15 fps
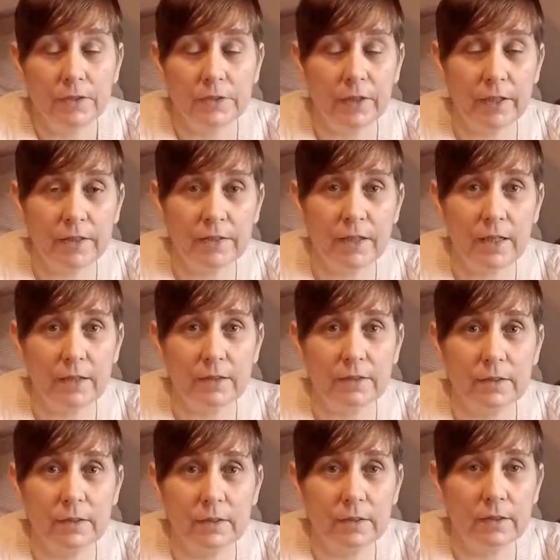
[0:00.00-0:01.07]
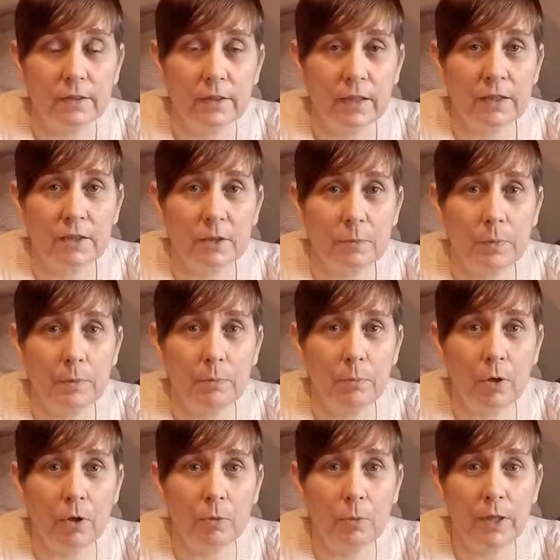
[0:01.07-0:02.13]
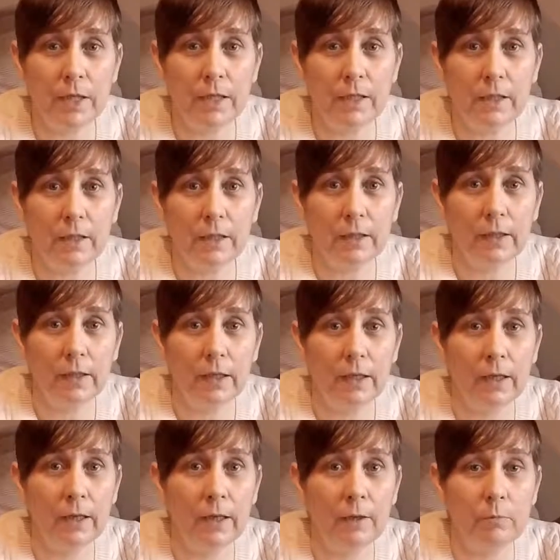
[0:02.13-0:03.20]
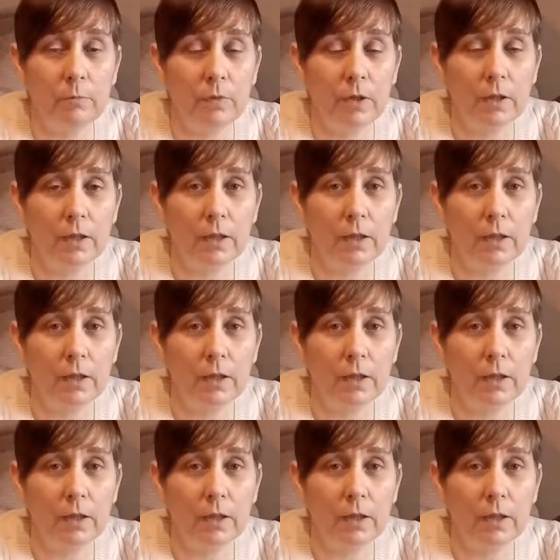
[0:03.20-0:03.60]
So that's it. That's been my week, and